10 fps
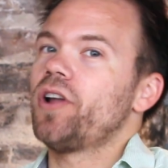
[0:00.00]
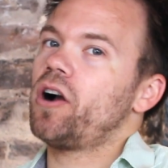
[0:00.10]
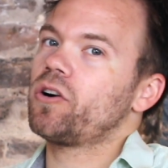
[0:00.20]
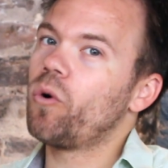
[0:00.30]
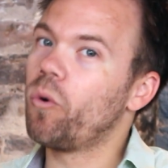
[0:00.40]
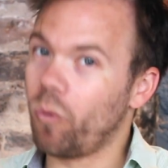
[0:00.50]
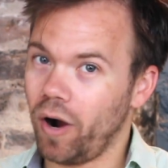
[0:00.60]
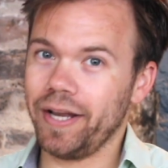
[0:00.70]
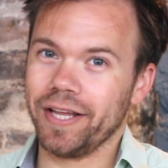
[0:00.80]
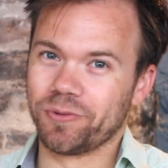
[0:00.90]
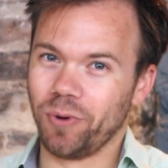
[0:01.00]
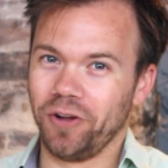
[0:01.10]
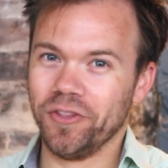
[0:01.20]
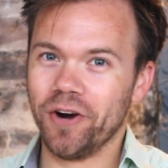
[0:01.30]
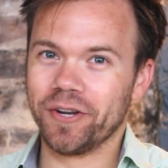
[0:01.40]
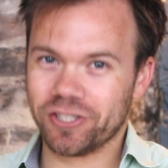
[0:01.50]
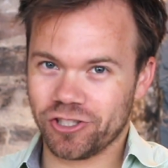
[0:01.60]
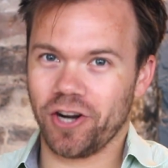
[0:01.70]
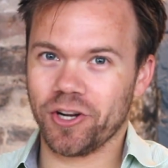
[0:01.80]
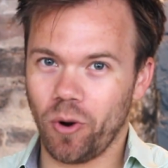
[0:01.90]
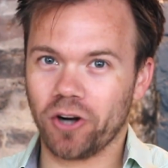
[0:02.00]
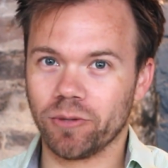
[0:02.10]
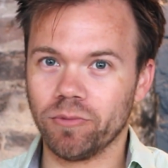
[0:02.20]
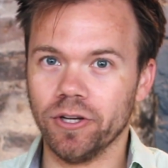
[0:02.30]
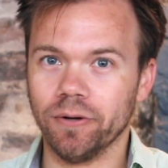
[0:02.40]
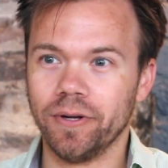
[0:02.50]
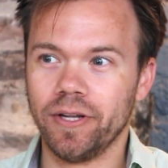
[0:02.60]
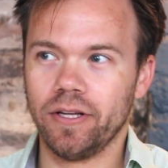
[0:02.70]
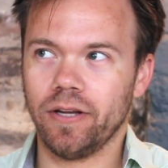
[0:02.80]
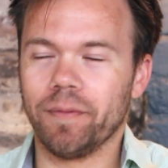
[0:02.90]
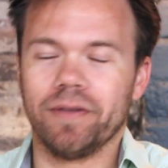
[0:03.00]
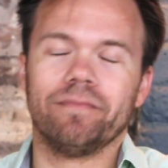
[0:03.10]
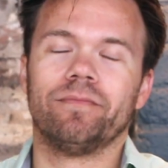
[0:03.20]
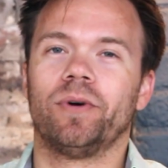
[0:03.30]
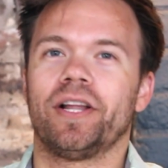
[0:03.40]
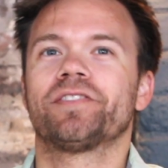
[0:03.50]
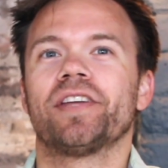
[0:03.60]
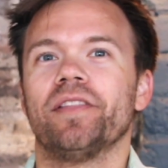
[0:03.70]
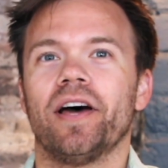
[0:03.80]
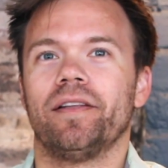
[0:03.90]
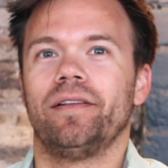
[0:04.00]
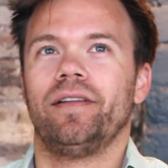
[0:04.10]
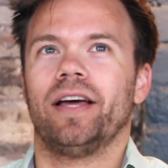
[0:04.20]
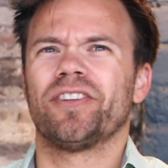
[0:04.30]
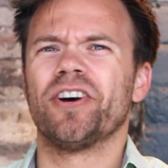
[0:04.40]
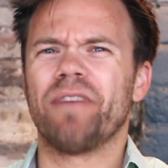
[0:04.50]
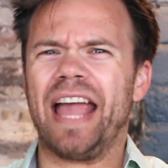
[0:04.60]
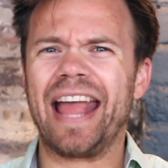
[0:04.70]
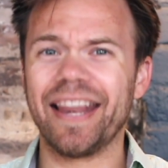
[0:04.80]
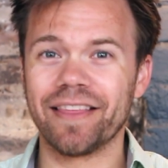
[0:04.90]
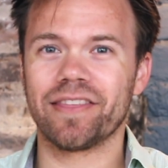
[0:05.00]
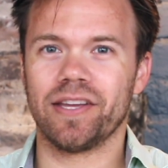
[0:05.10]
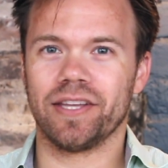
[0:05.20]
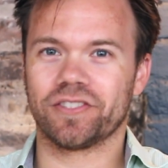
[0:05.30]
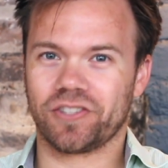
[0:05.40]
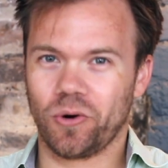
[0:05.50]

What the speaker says: not quite as well known as Johnnie Walker Blue. I mean, when I say that, I don't know if anything is